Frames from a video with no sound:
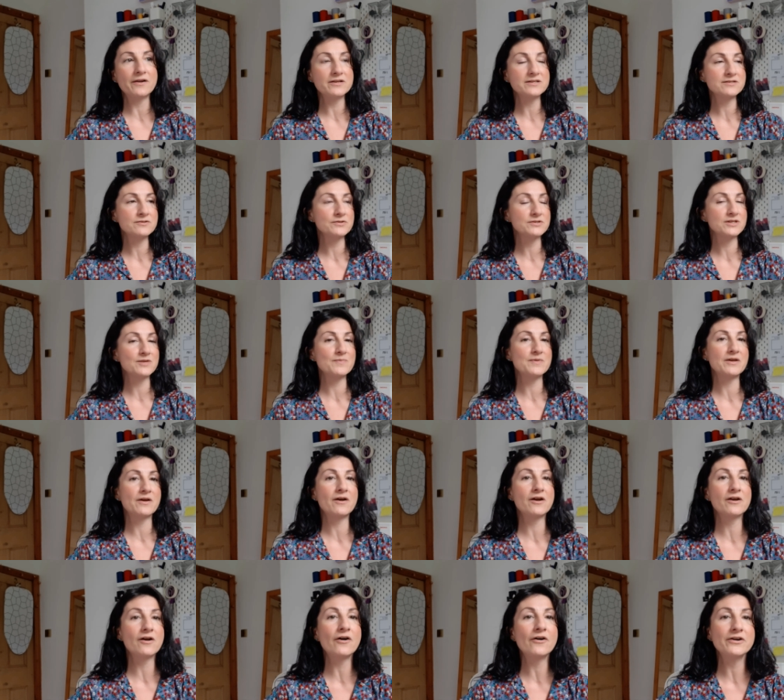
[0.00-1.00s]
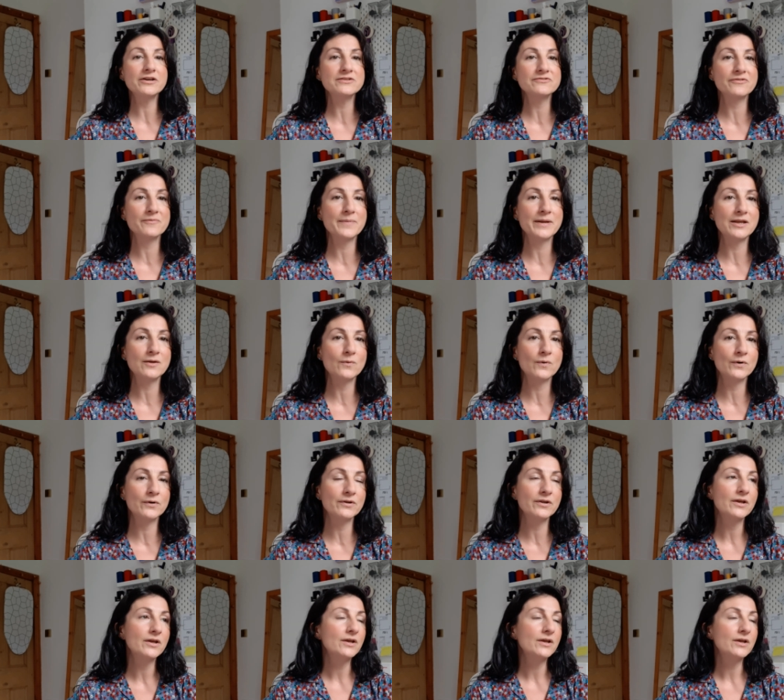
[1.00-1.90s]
It's not something I hide from anyone,